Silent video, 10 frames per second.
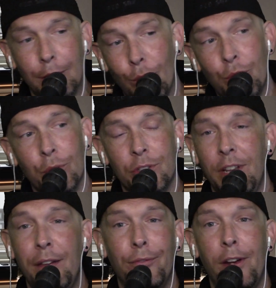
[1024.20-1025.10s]
local,
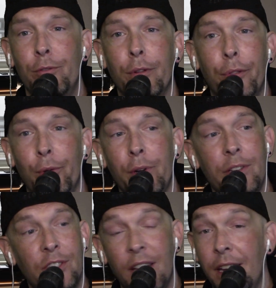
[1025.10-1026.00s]
state, federal
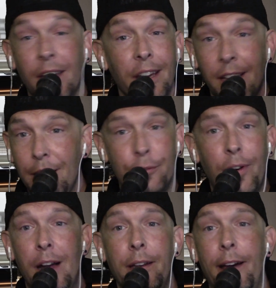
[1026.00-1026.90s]
authorities say it's
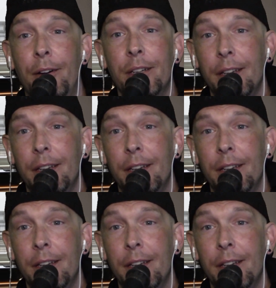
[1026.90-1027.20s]
fine now.